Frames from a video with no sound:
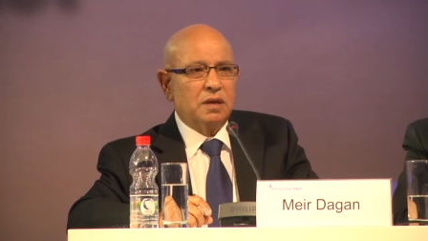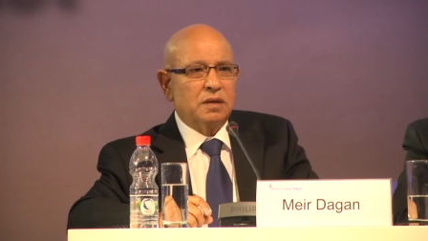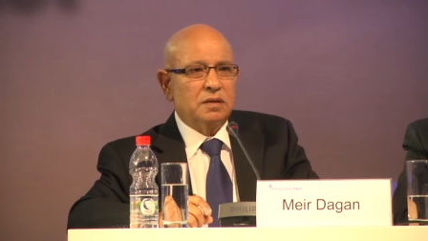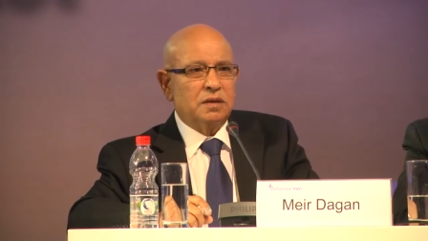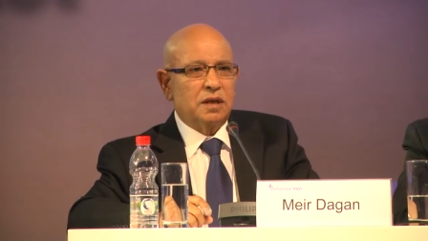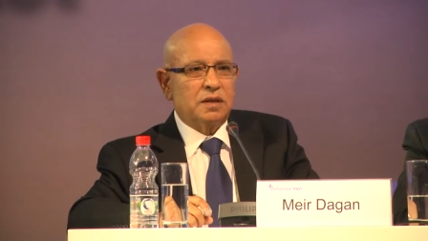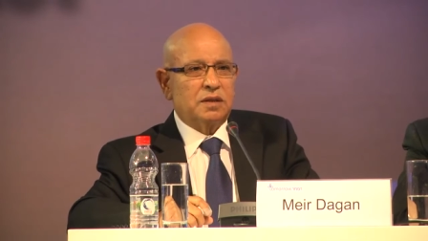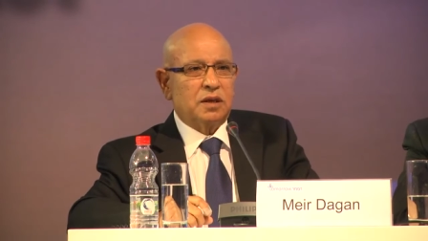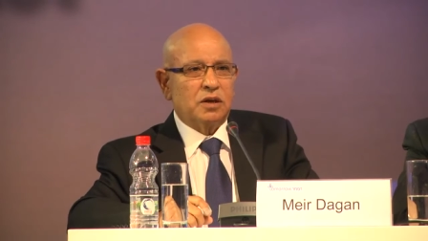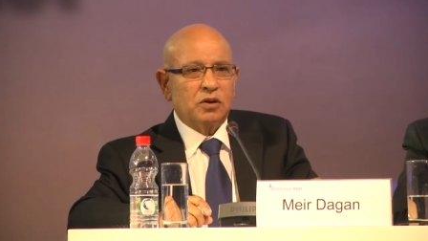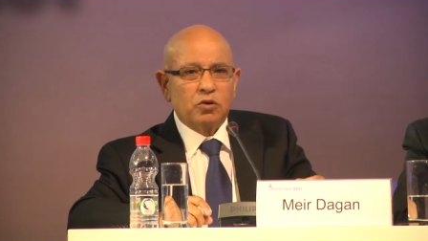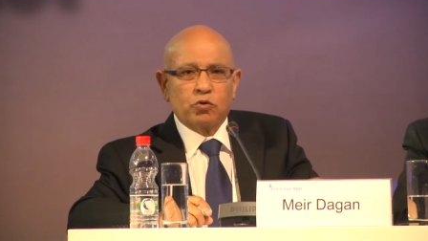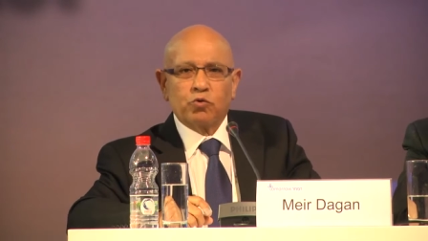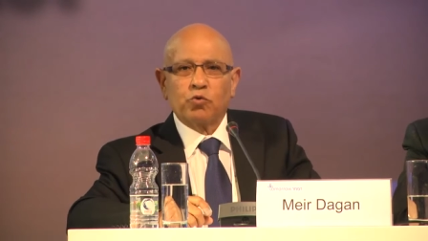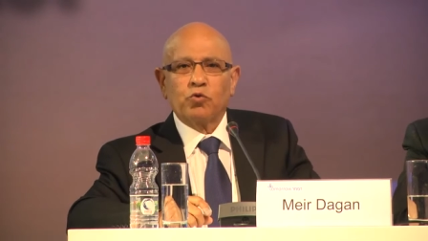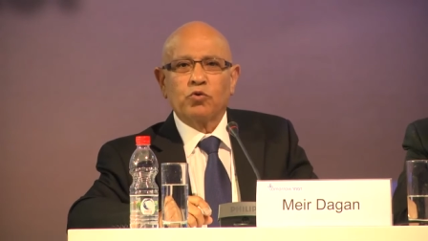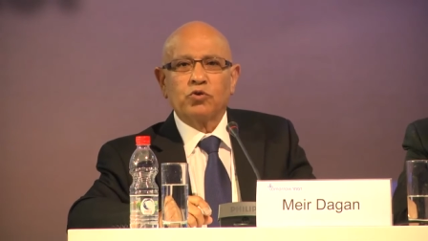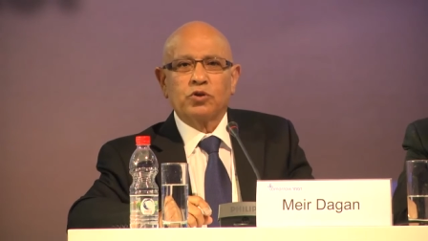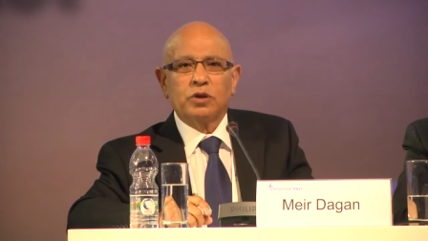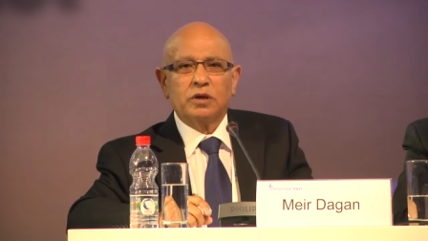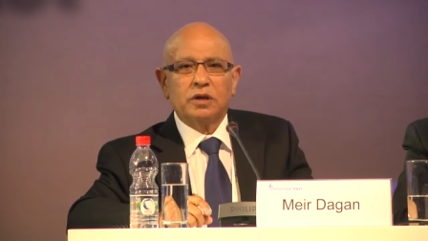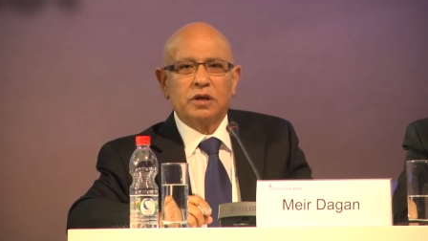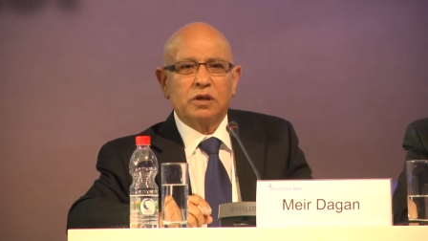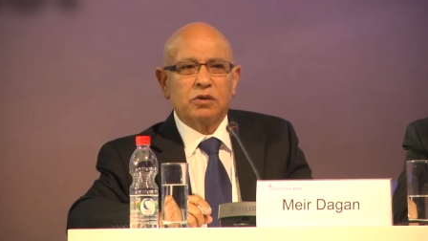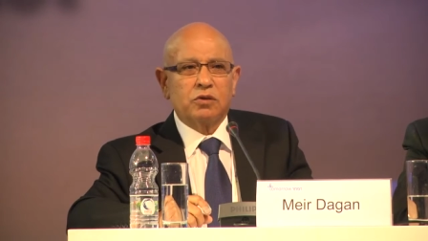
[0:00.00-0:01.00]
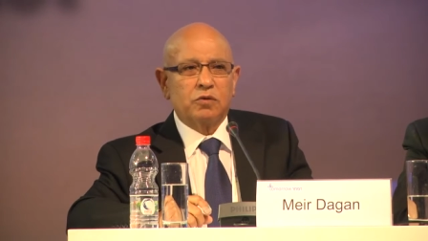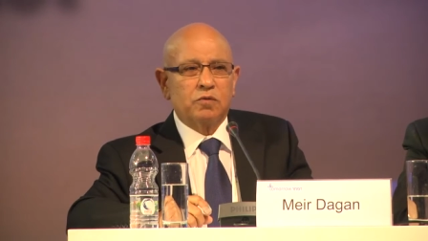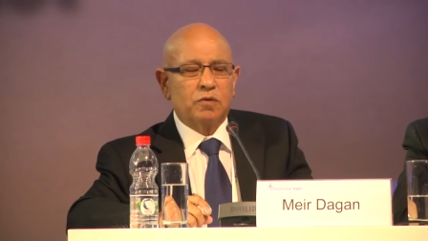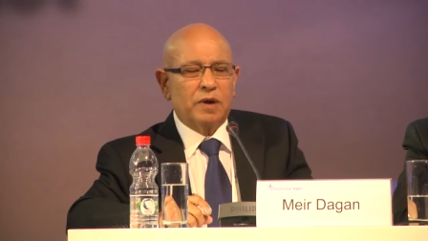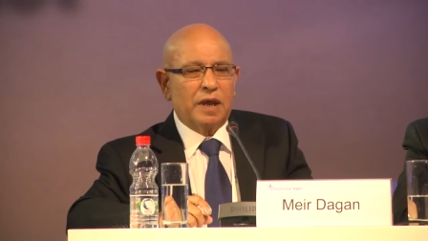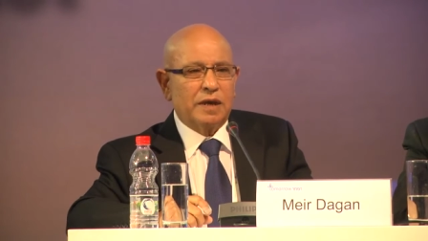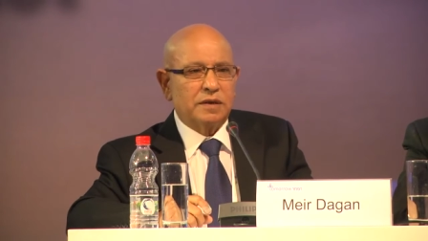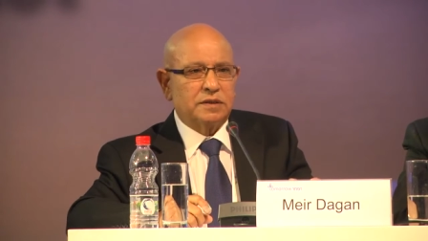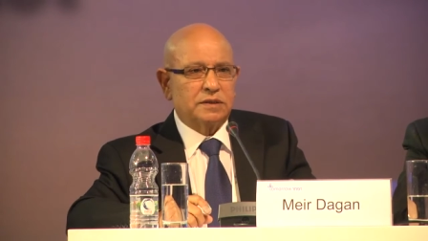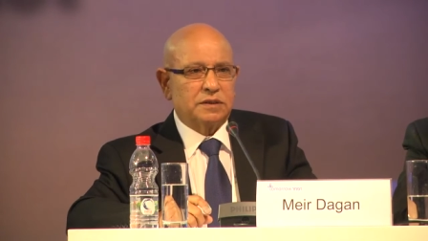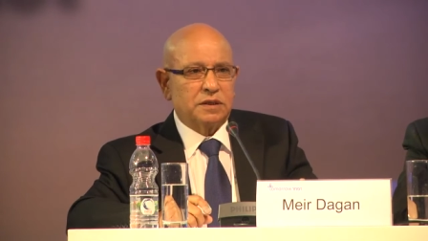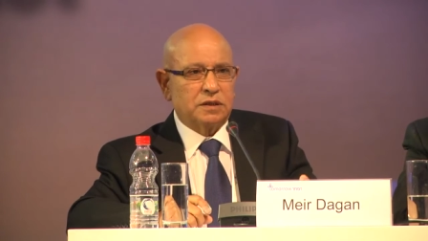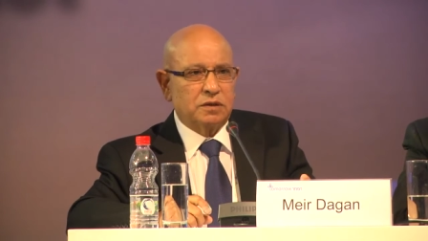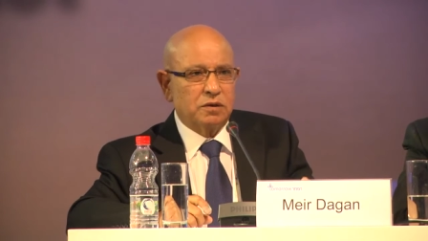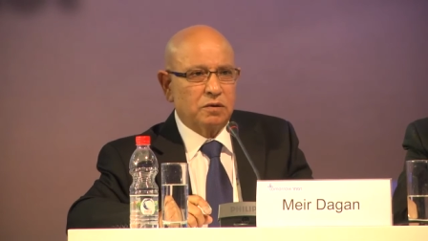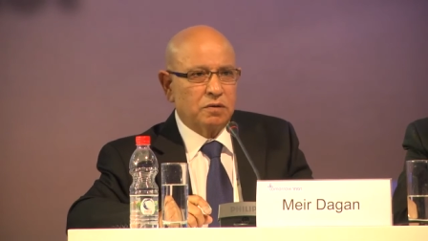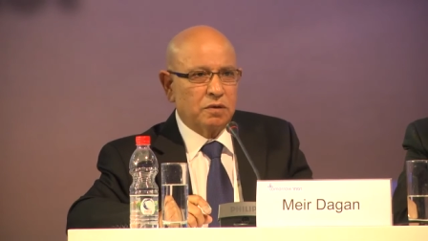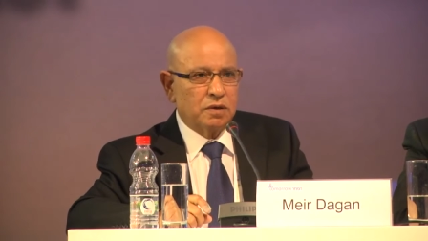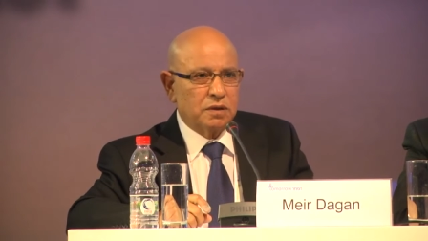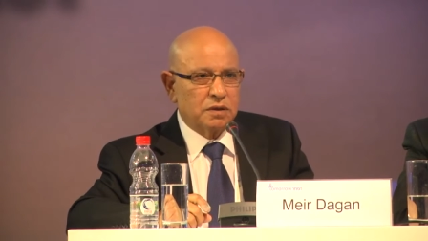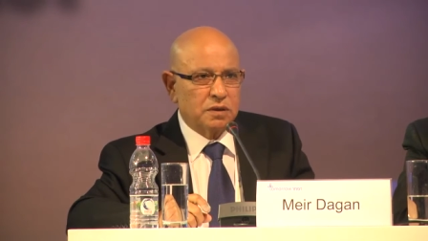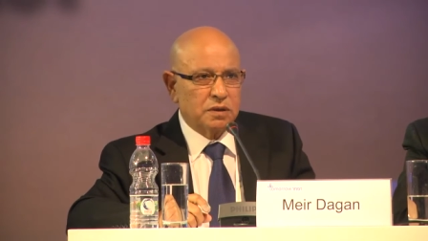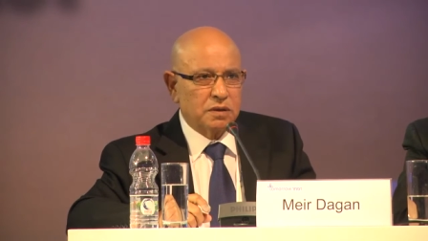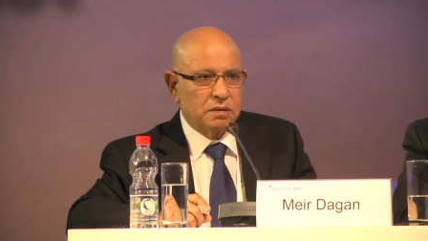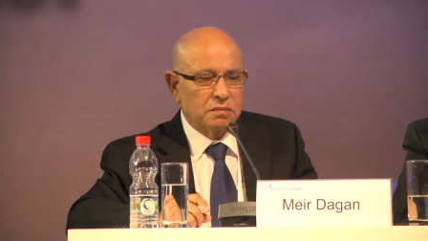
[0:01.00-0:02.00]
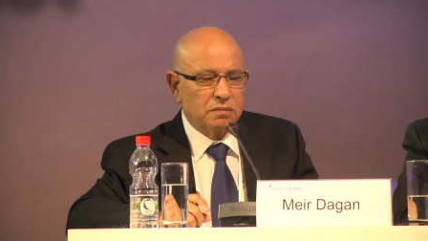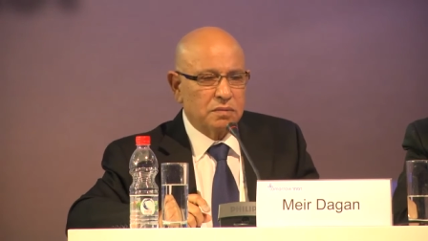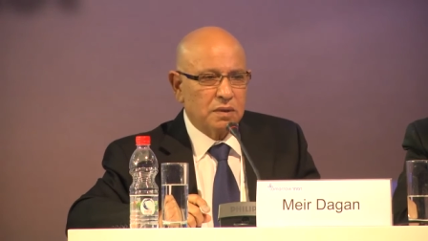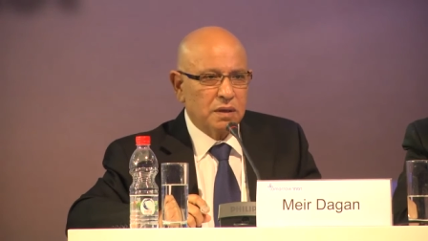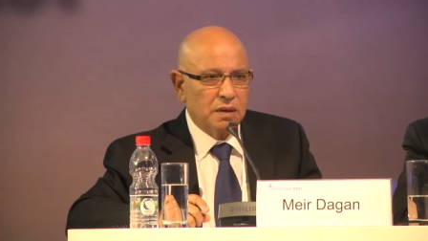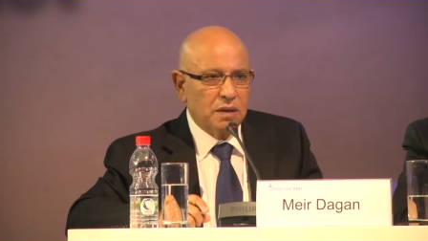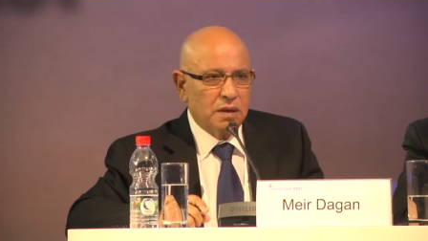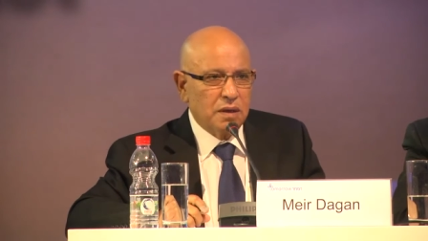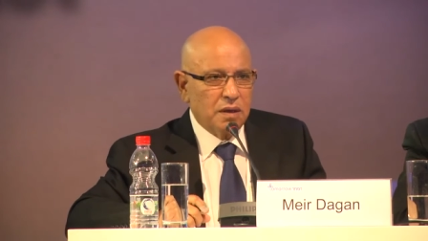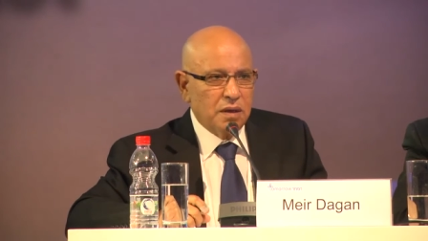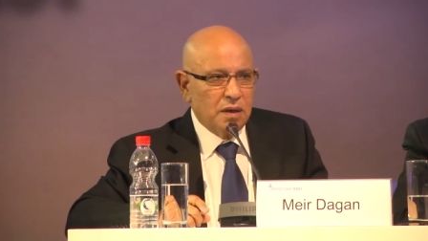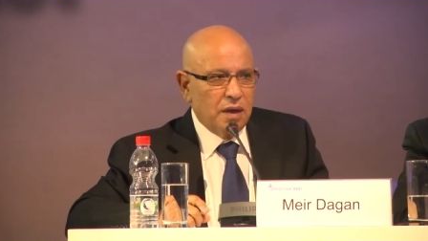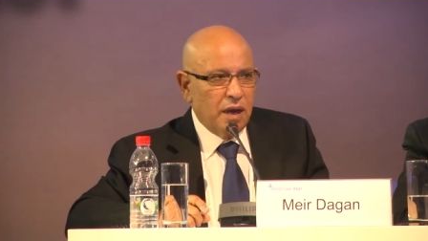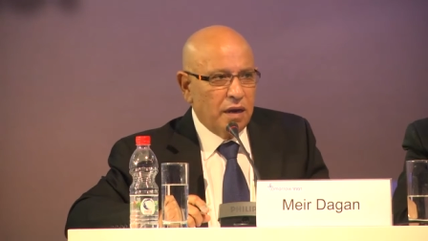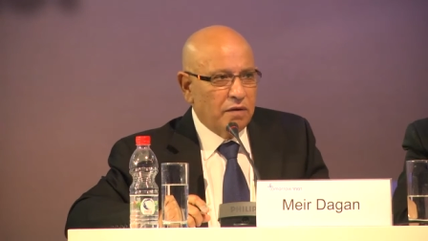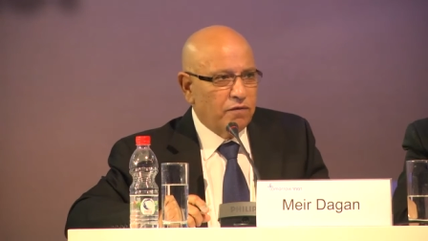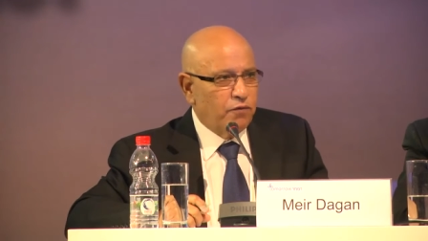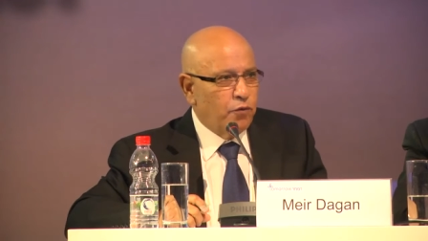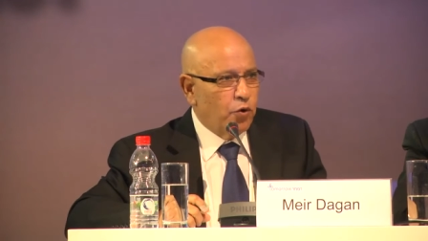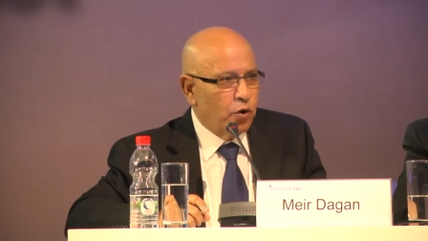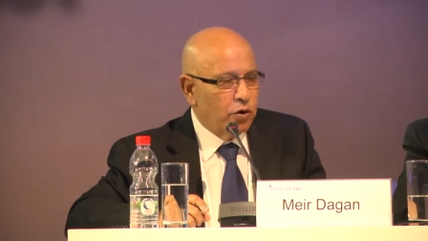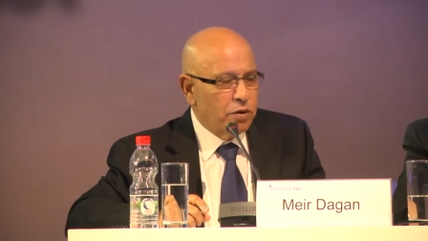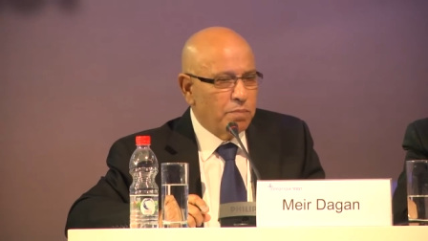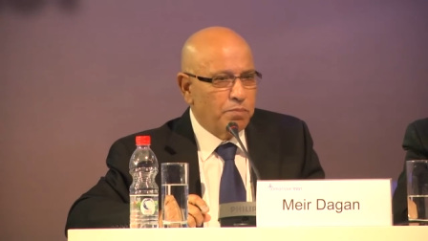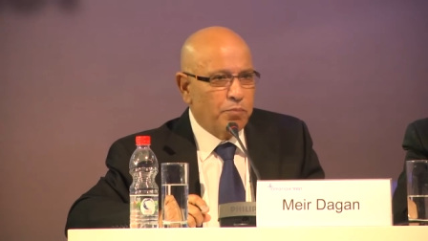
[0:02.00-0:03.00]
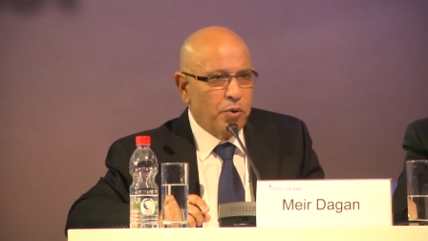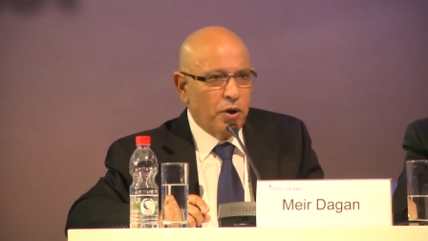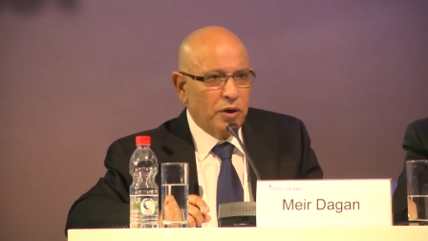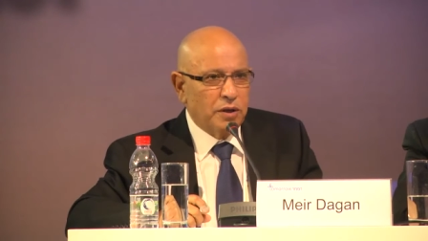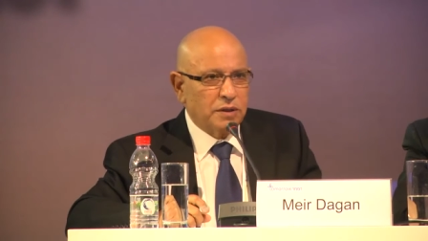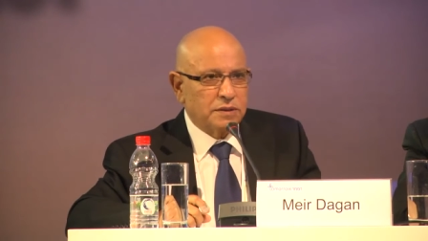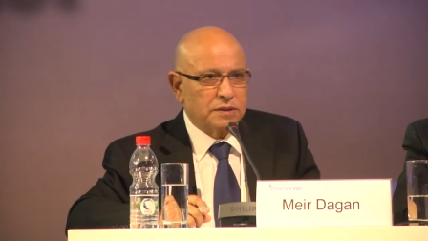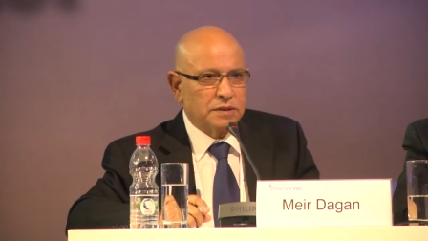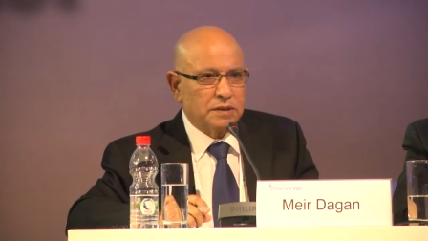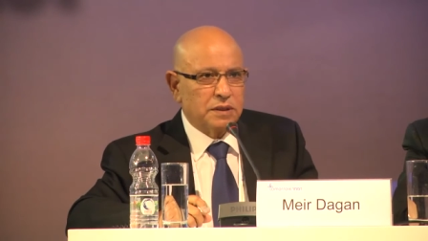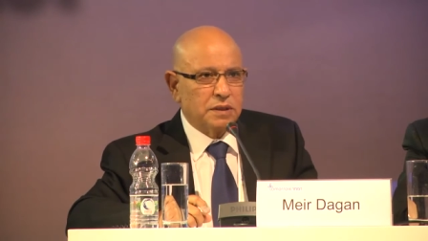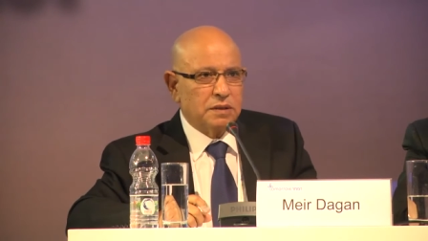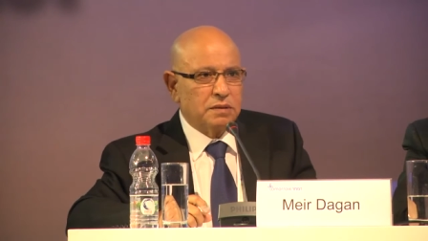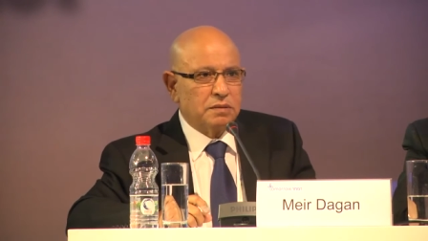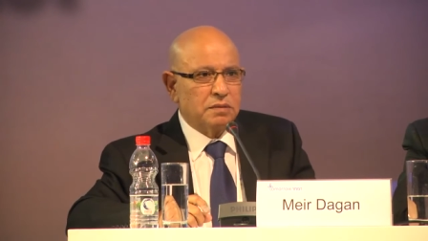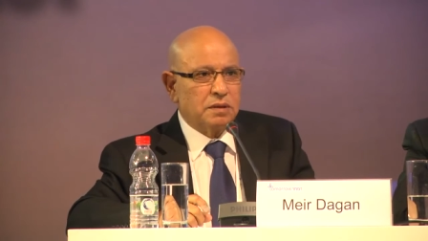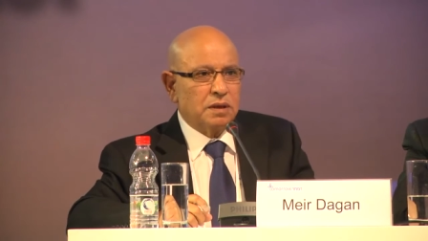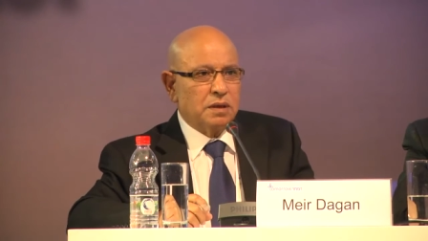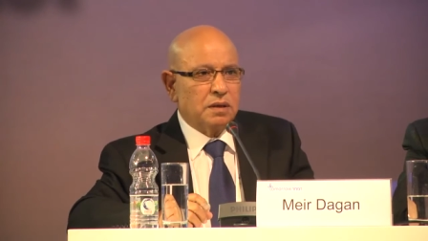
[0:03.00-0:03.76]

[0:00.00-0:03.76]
that in crucial issue like security and foreign policy,